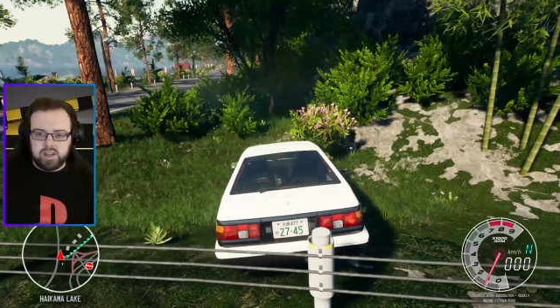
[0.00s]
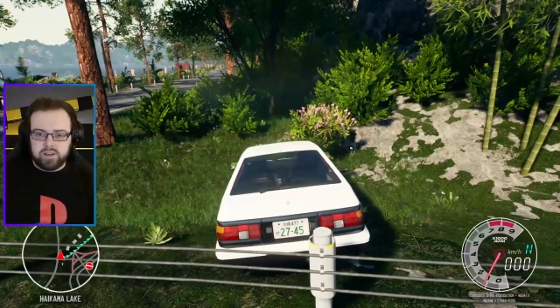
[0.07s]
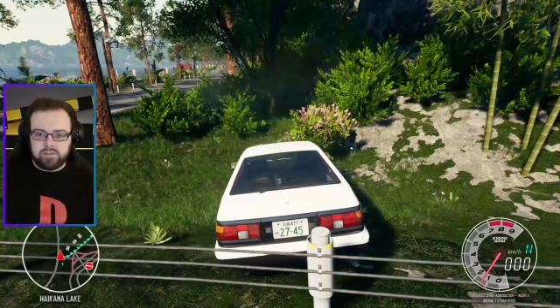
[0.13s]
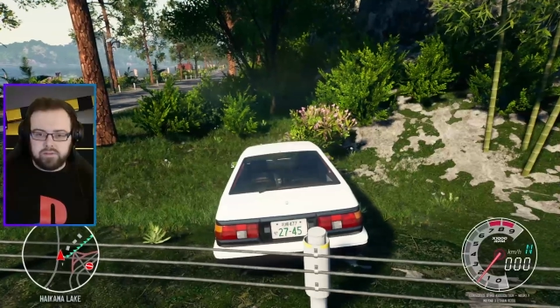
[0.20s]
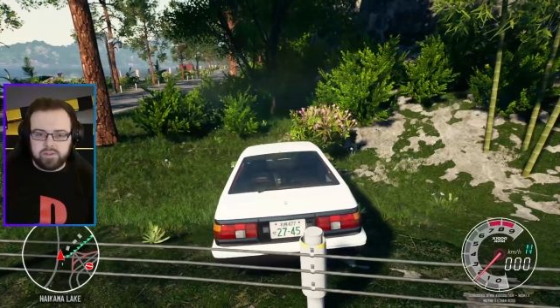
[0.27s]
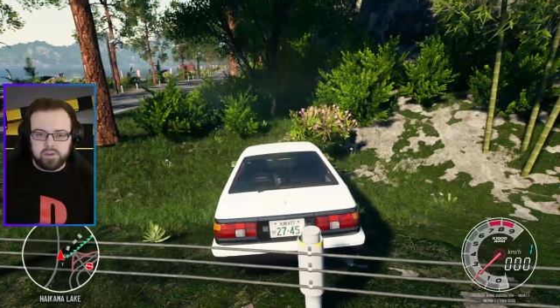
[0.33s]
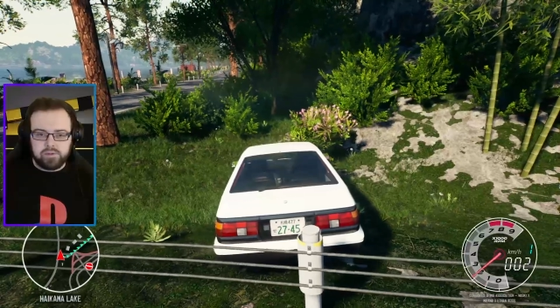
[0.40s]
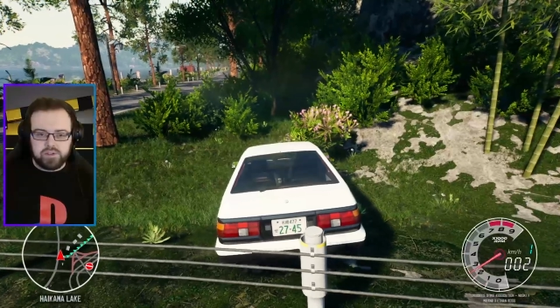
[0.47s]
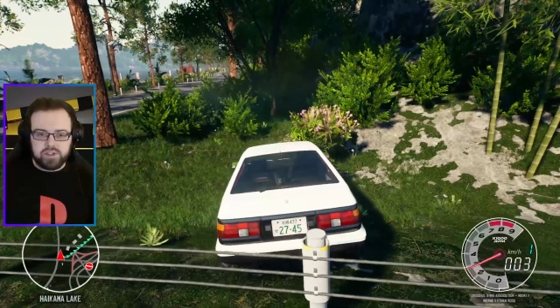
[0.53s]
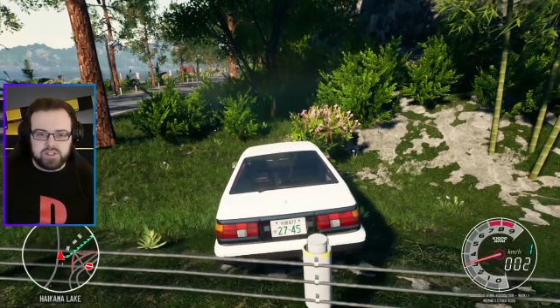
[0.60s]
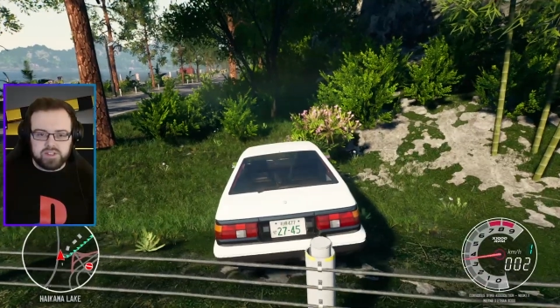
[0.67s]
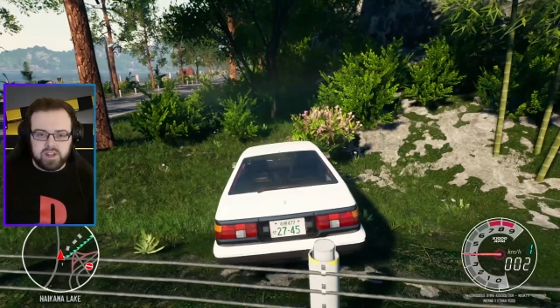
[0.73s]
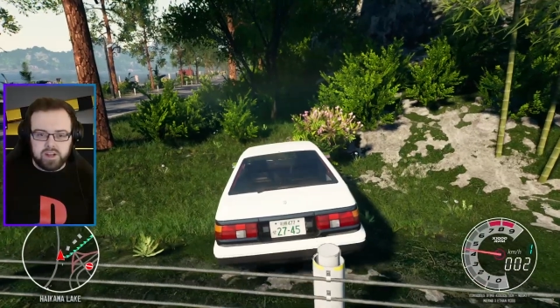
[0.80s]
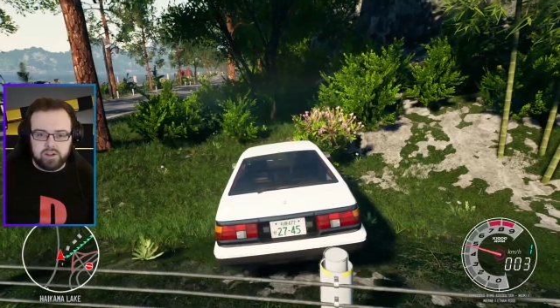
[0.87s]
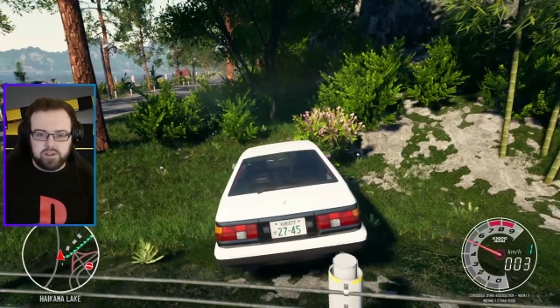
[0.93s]
Dear
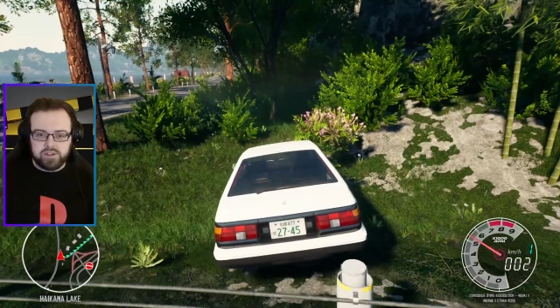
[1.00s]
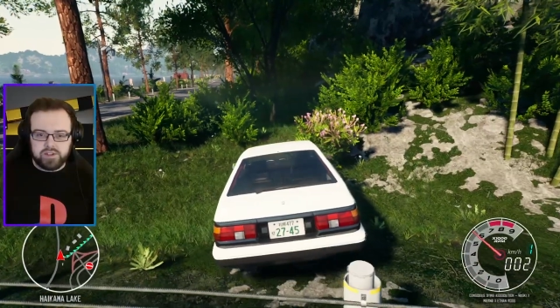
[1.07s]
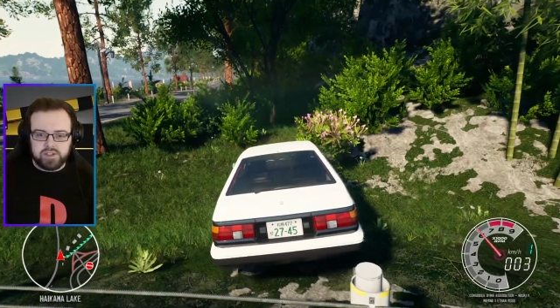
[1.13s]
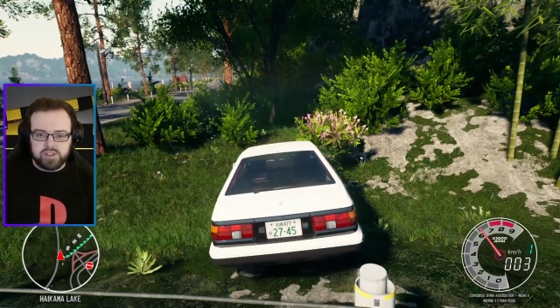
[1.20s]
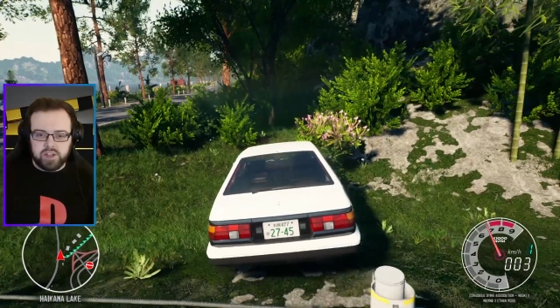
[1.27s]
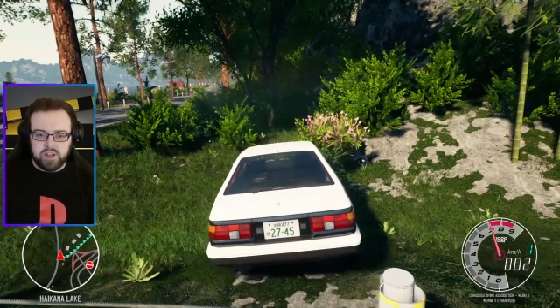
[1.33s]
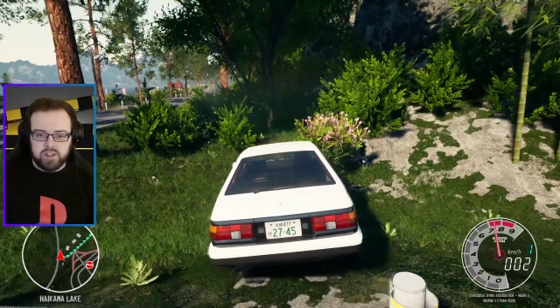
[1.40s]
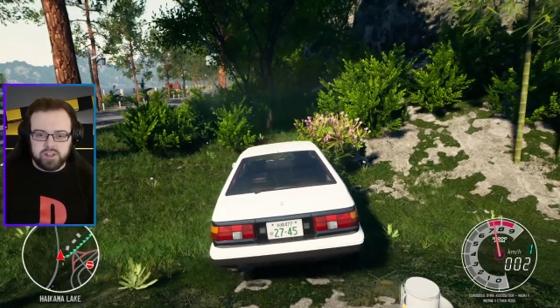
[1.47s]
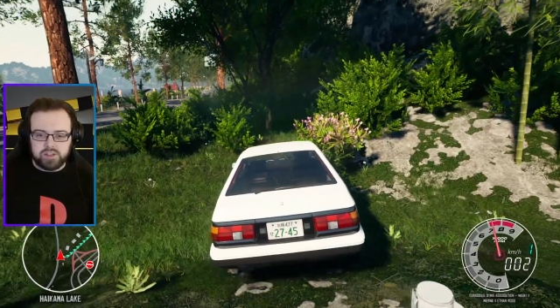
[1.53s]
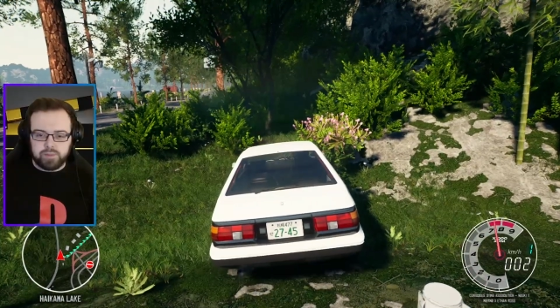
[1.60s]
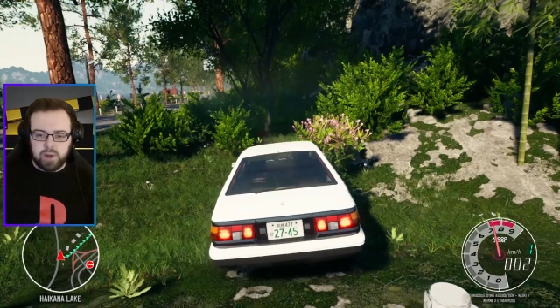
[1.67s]
future Zion, just cut